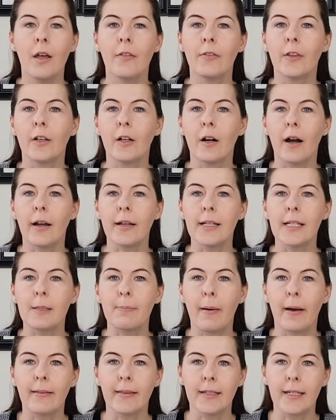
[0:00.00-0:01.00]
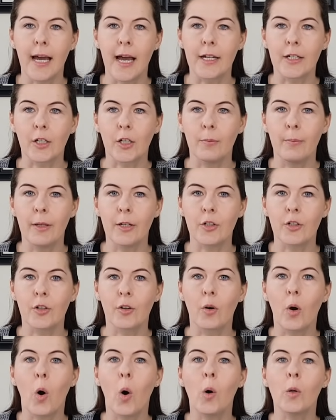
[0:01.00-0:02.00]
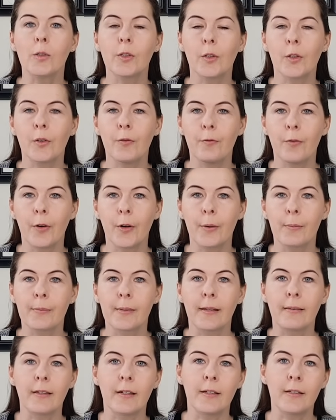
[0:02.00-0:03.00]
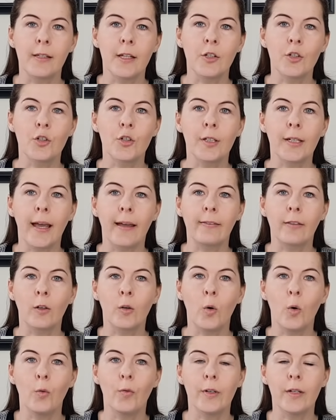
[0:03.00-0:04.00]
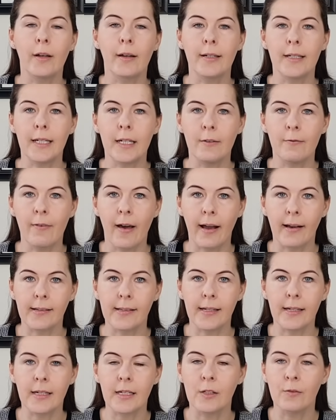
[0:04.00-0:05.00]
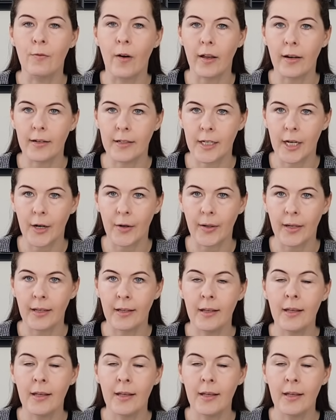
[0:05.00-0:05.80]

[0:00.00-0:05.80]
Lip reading: The guidance by the Data Commissioner also confirms that the decision to get the COVID-19 vaccine is voluntary,